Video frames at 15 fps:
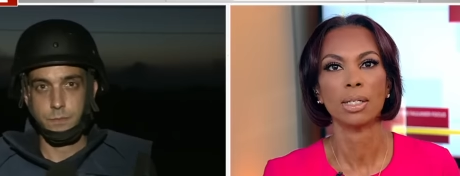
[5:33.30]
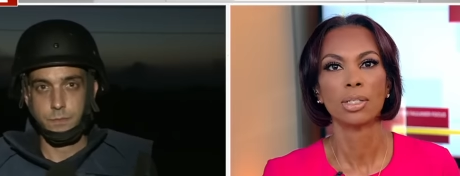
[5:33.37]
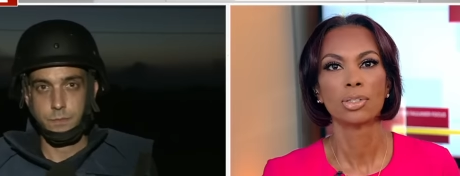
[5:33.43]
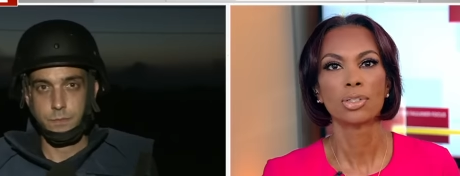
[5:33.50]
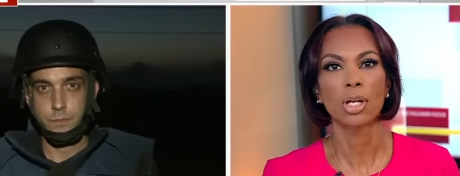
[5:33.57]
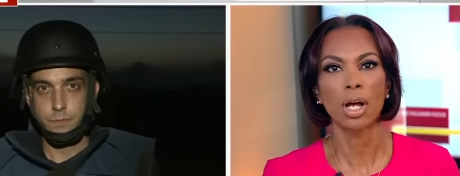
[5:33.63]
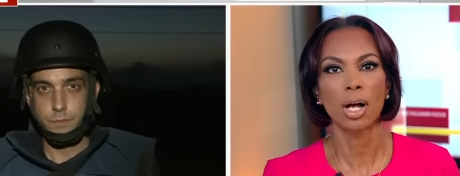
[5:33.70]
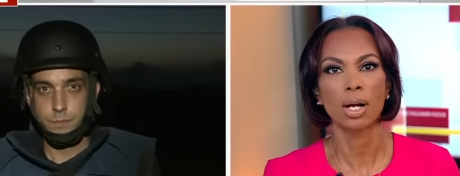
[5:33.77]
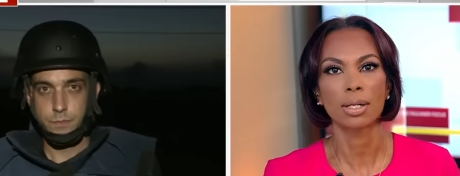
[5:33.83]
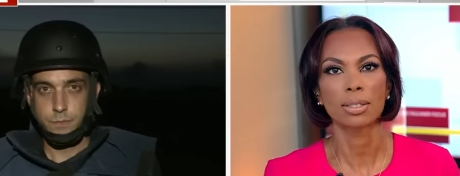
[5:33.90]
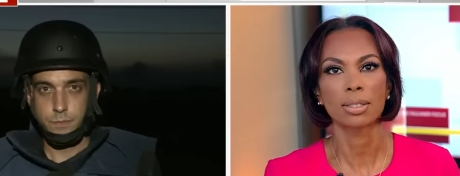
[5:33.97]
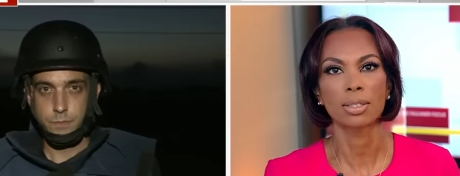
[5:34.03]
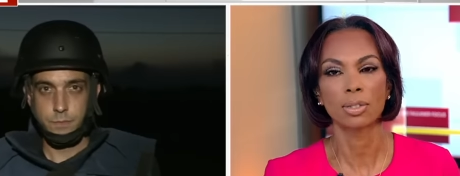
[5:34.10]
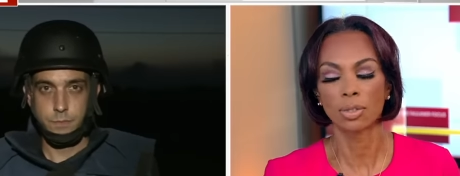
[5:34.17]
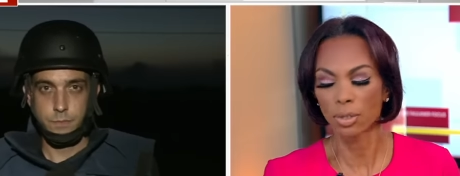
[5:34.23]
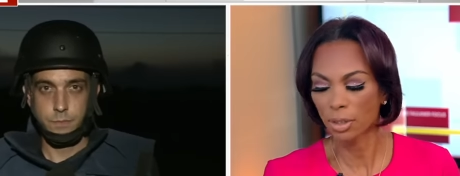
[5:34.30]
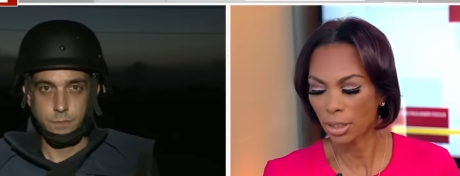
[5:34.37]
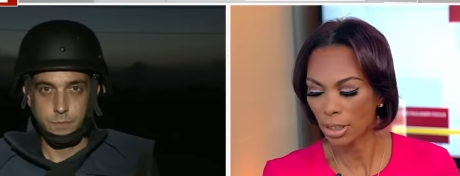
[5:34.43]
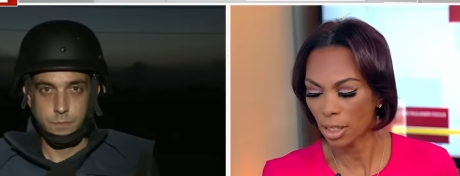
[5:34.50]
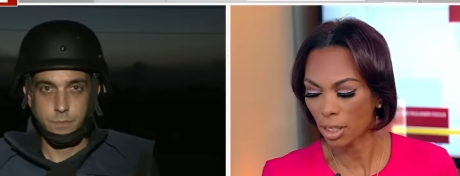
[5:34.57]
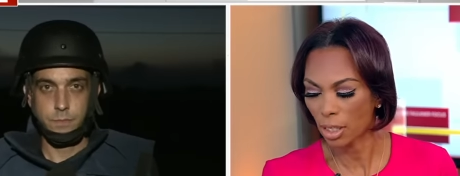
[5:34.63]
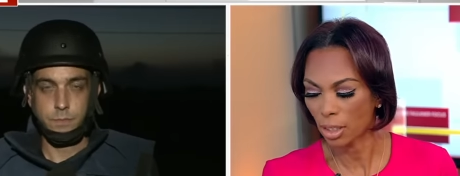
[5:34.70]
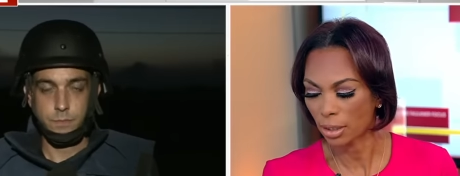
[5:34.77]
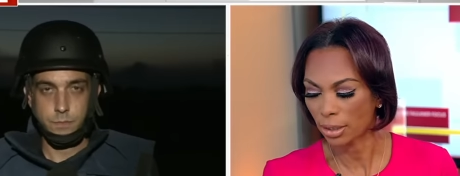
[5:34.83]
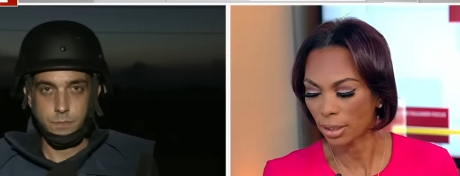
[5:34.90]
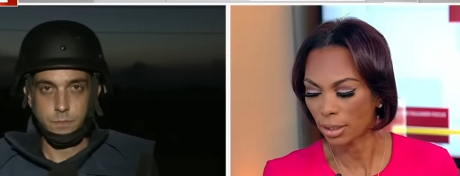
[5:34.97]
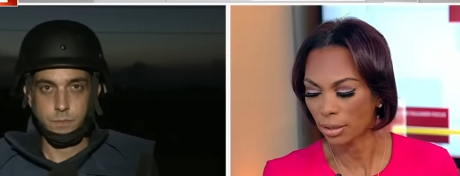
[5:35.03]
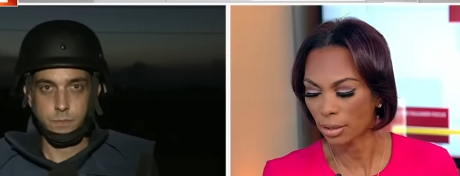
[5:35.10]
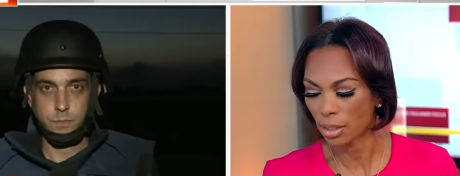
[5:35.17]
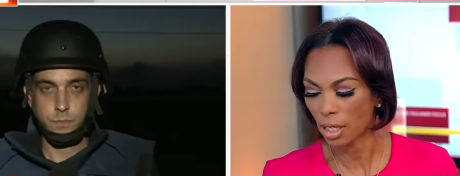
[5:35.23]
Speaker 1: talked early on
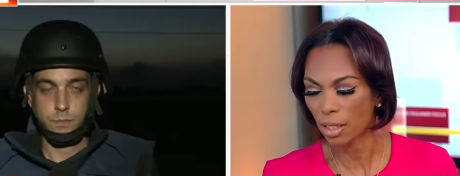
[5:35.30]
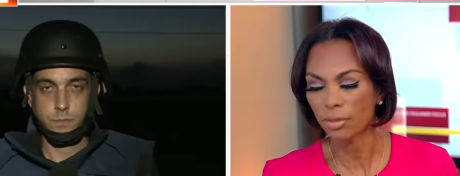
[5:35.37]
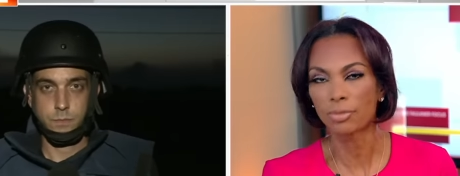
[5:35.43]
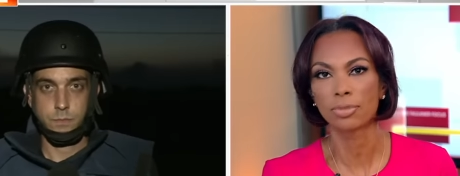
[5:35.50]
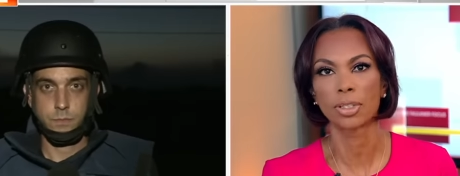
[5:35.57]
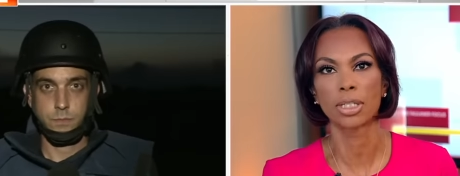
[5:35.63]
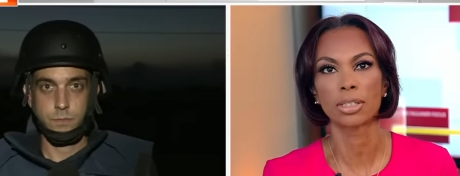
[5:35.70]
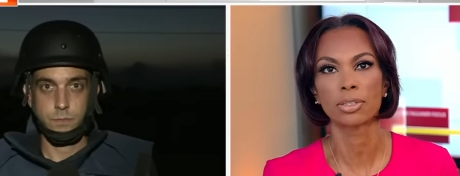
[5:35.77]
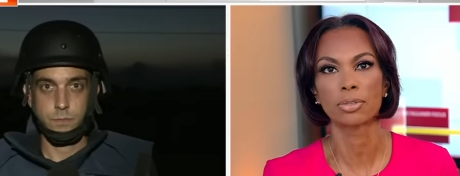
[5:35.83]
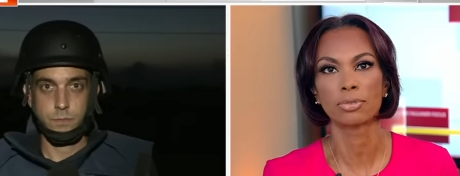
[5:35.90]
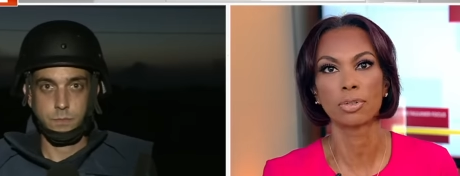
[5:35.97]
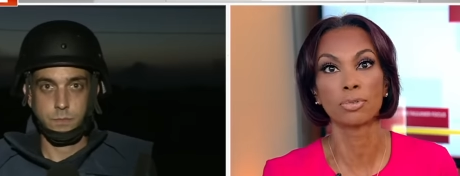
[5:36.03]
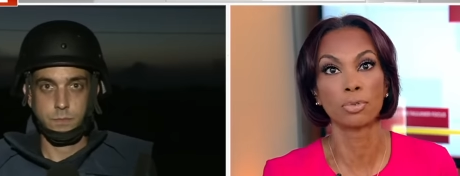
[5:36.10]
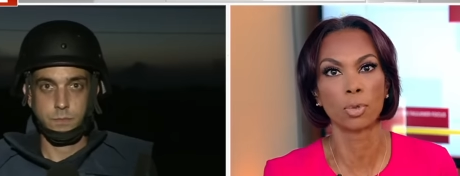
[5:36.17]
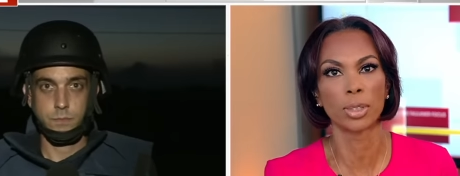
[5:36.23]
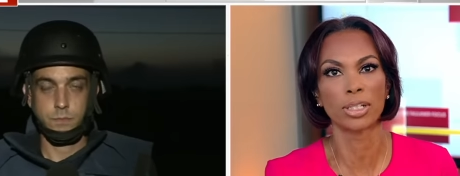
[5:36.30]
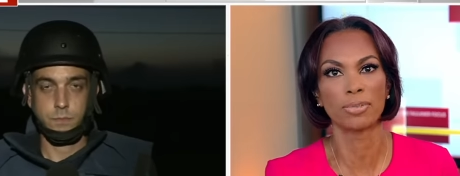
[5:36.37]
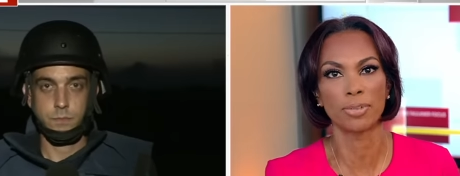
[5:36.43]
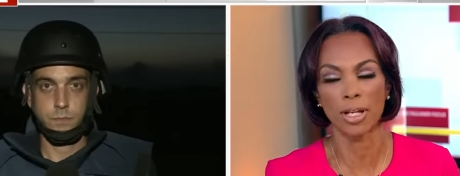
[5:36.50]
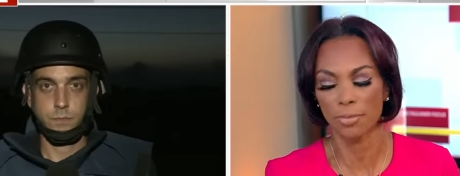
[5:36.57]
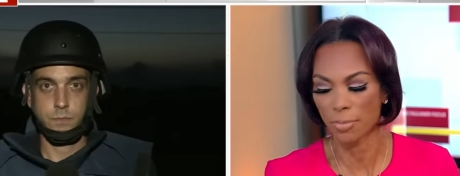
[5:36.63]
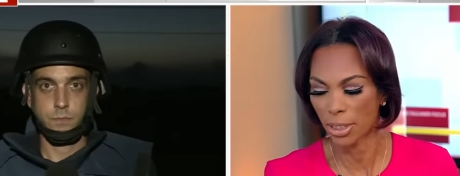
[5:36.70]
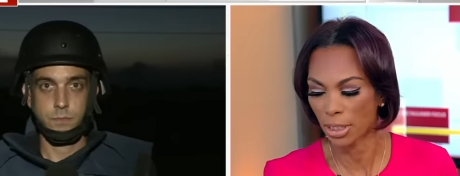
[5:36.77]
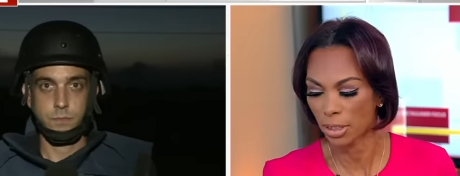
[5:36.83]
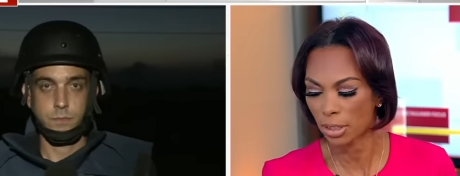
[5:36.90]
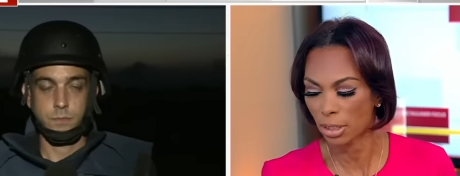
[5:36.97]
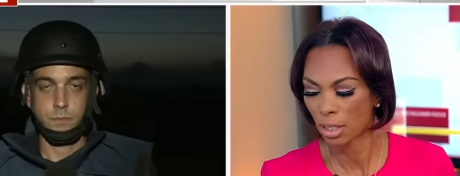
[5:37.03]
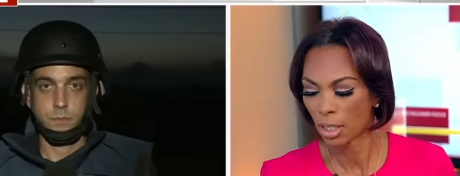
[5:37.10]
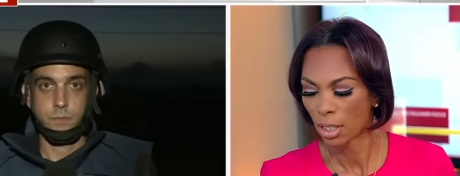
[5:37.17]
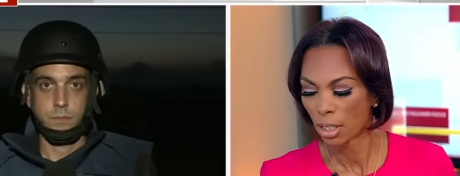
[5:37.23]
in the conflict for forty-five minutes.